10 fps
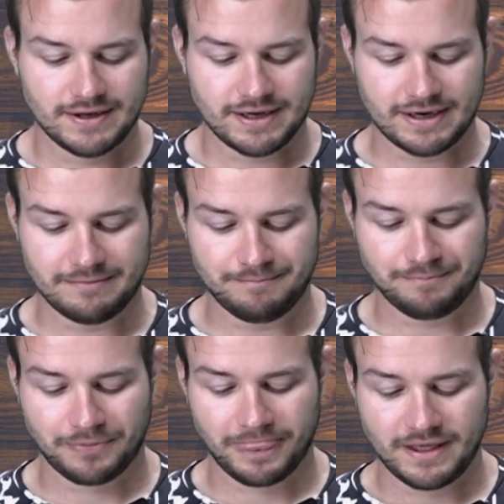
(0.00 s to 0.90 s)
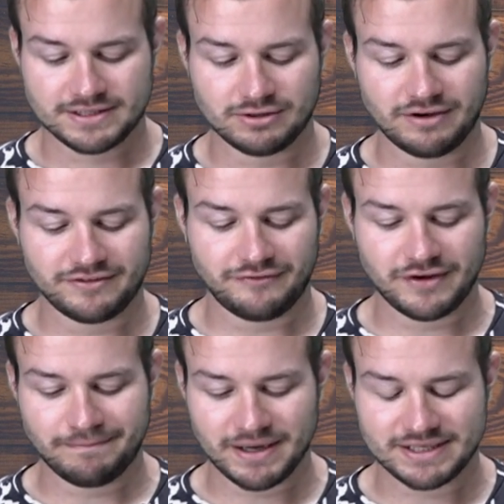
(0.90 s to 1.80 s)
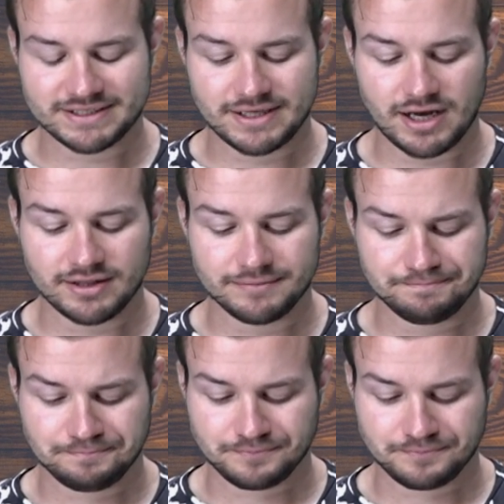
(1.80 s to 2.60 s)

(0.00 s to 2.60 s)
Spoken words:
So if the feedback is gone,